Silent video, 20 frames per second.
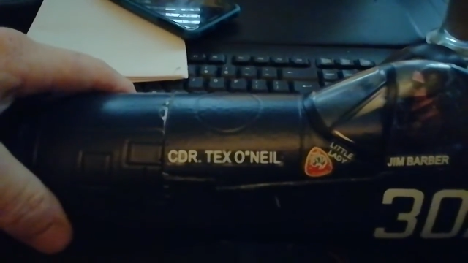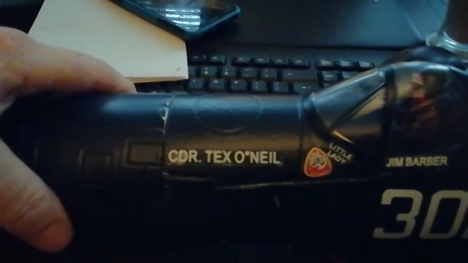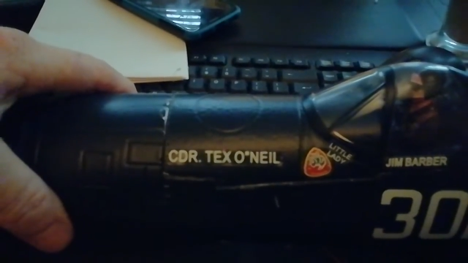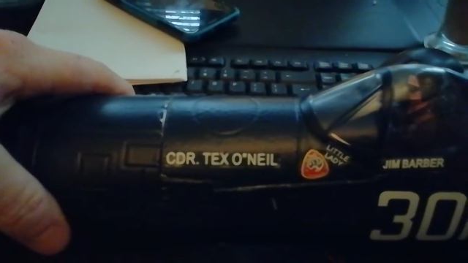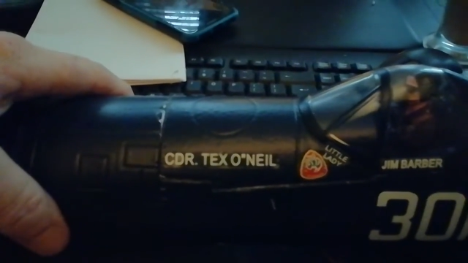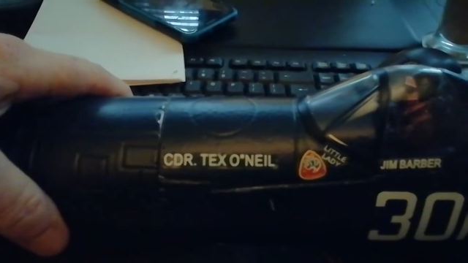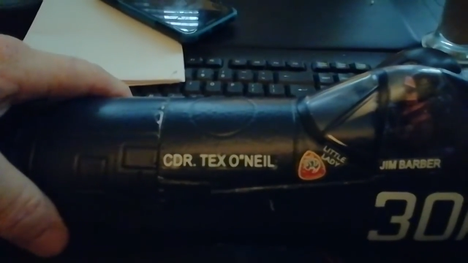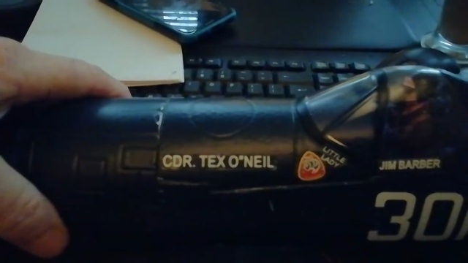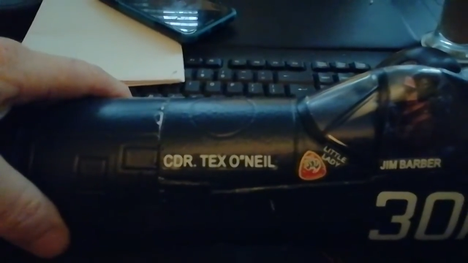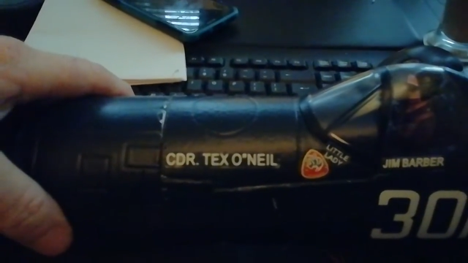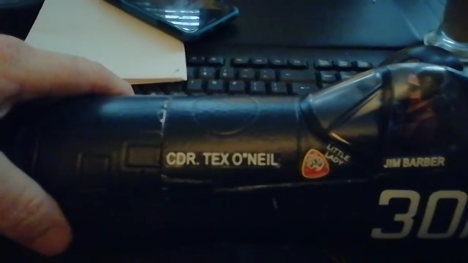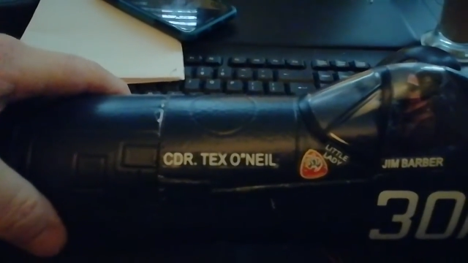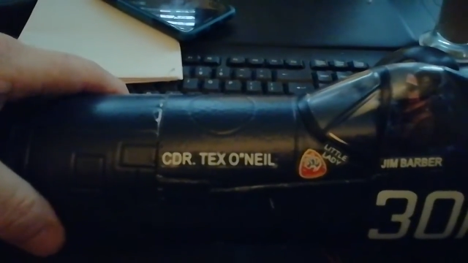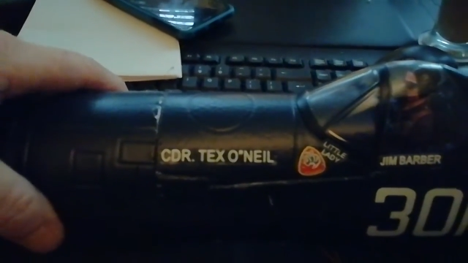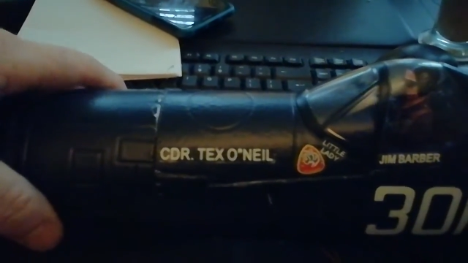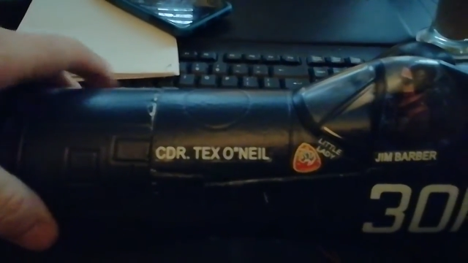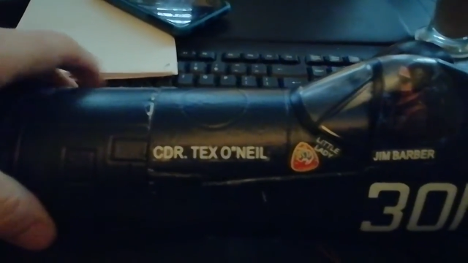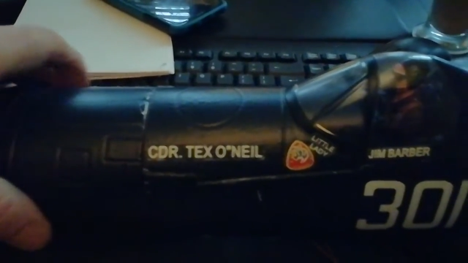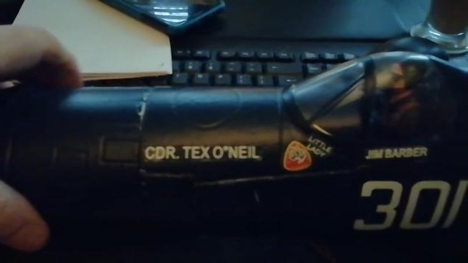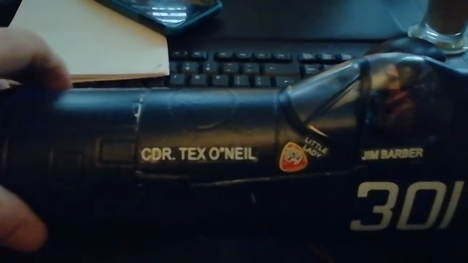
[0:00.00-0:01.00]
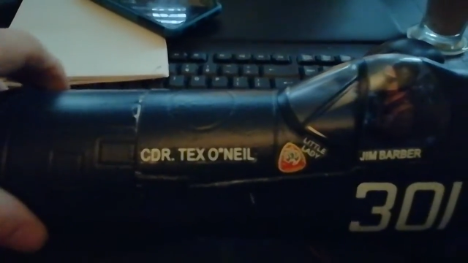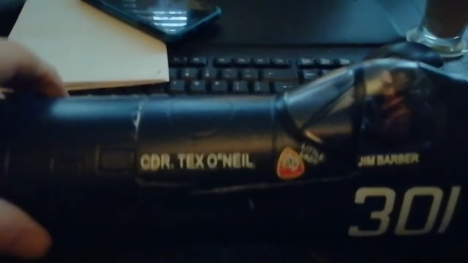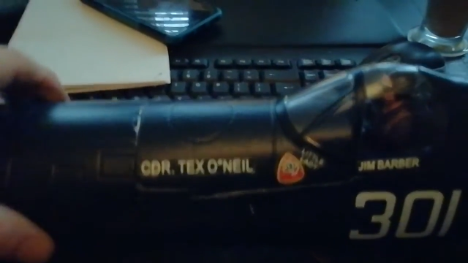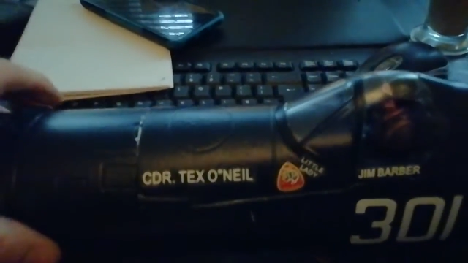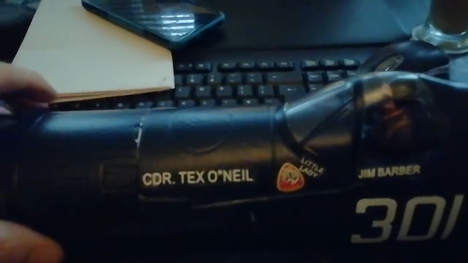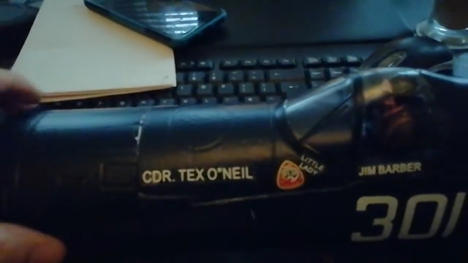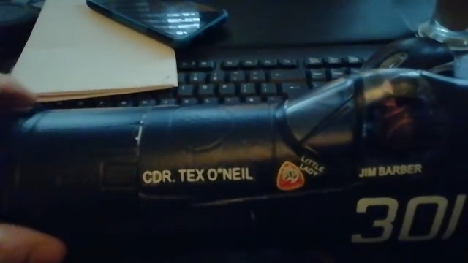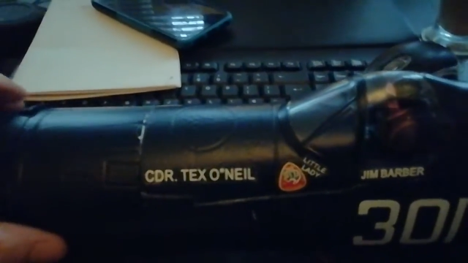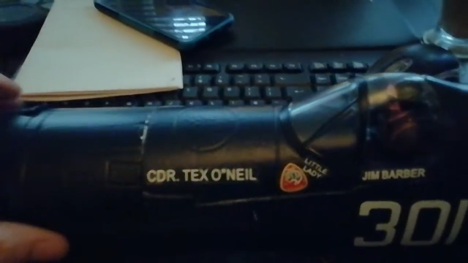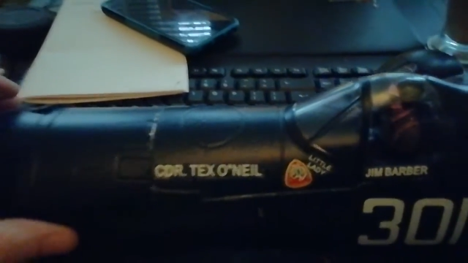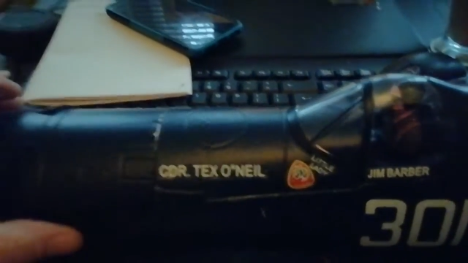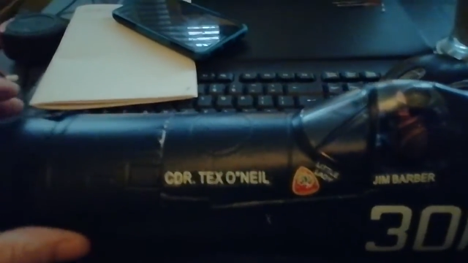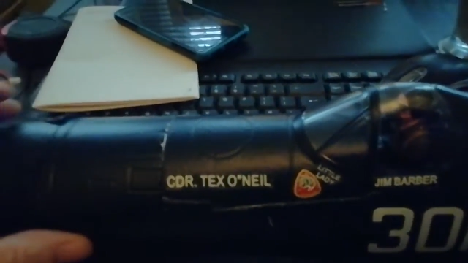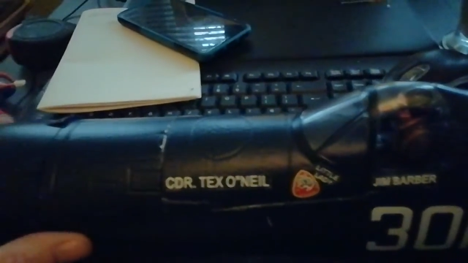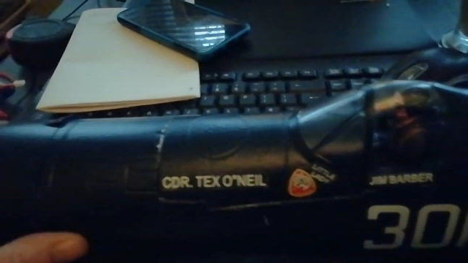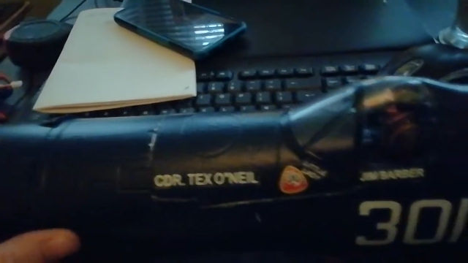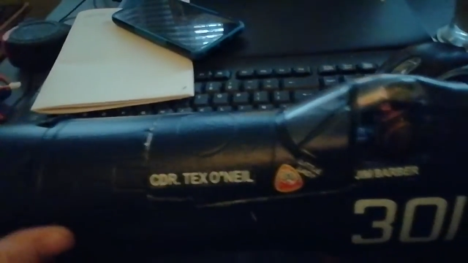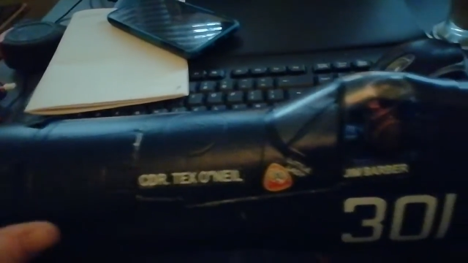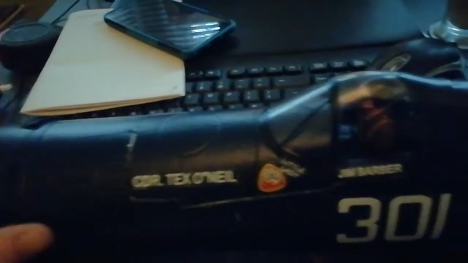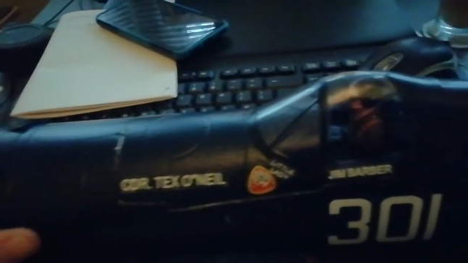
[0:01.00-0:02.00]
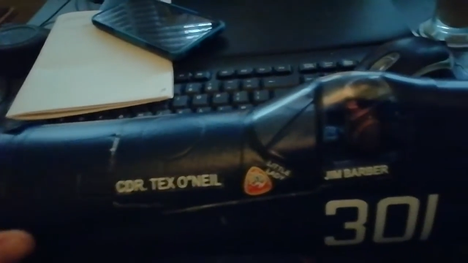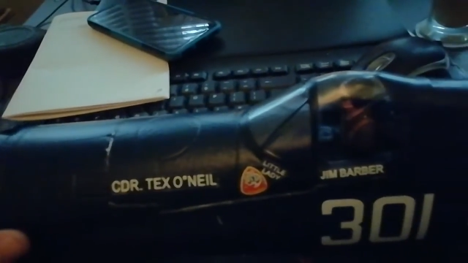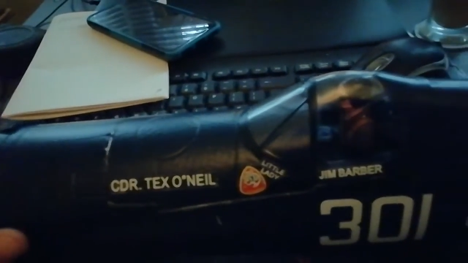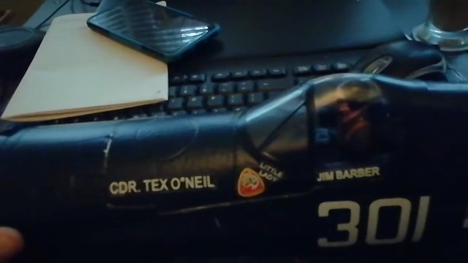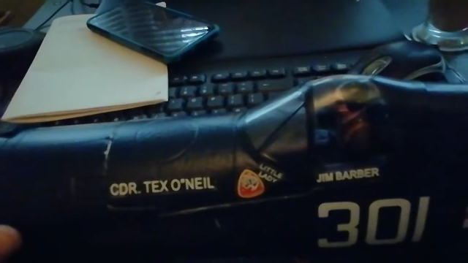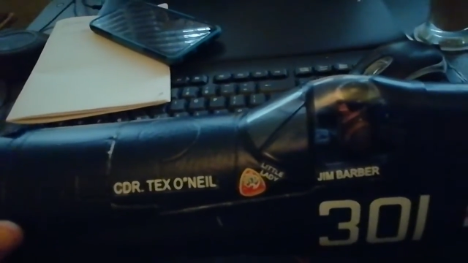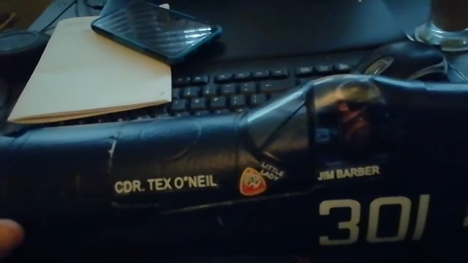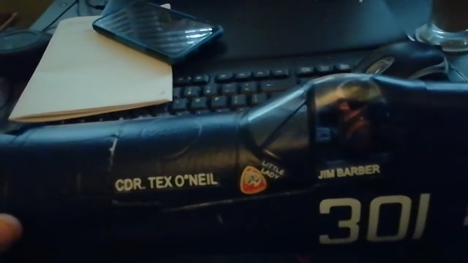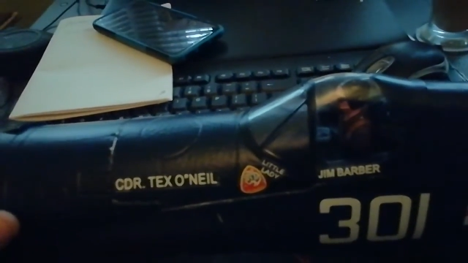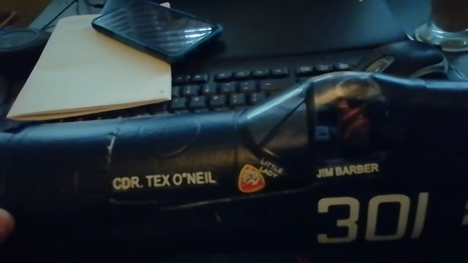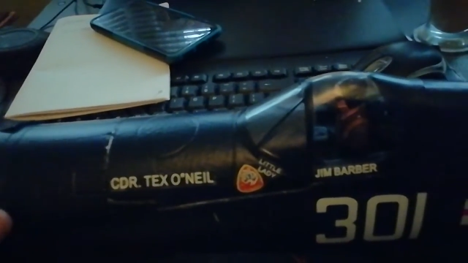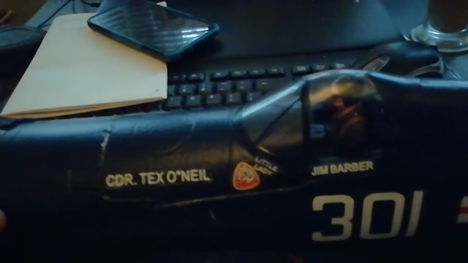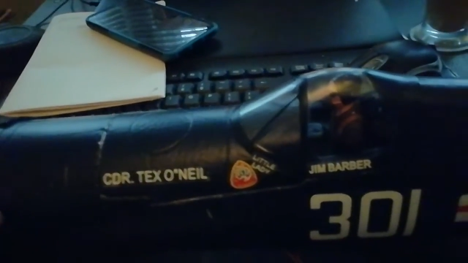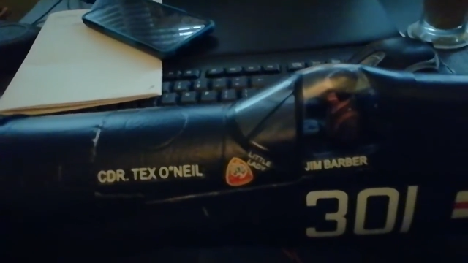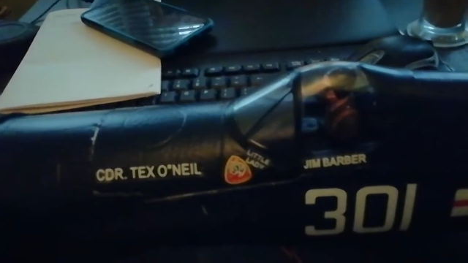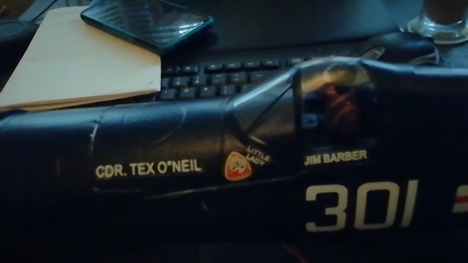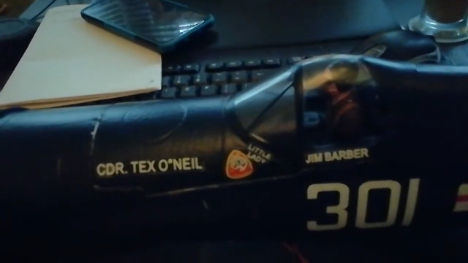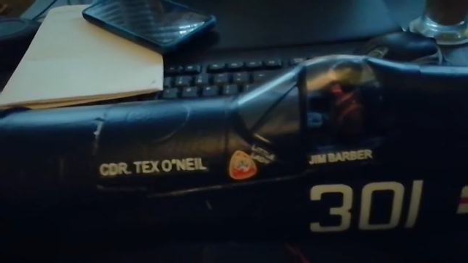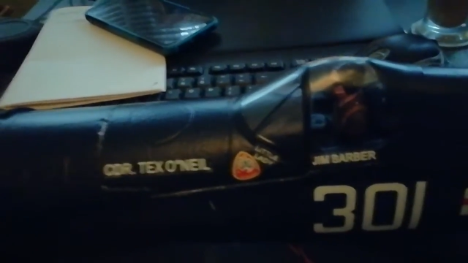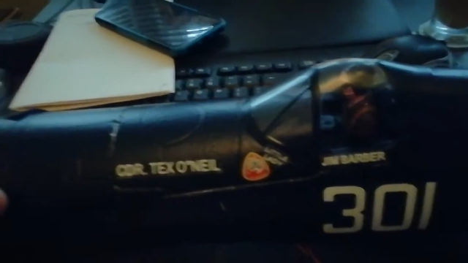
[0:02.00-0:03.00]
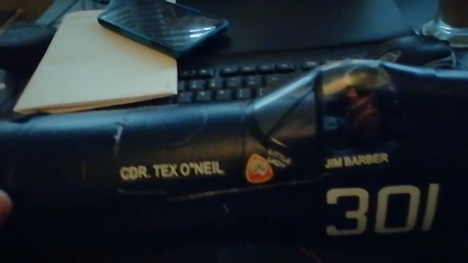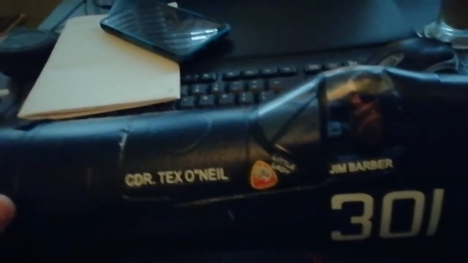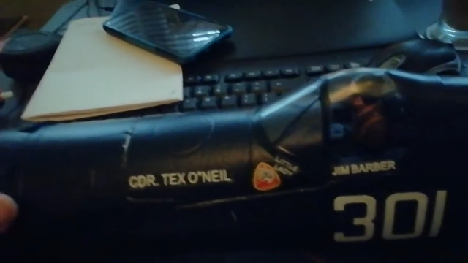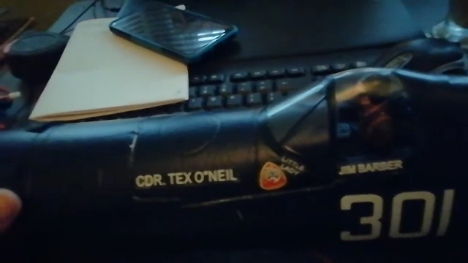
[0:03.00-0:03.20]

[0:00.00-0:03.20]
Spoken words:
(no speaker visible)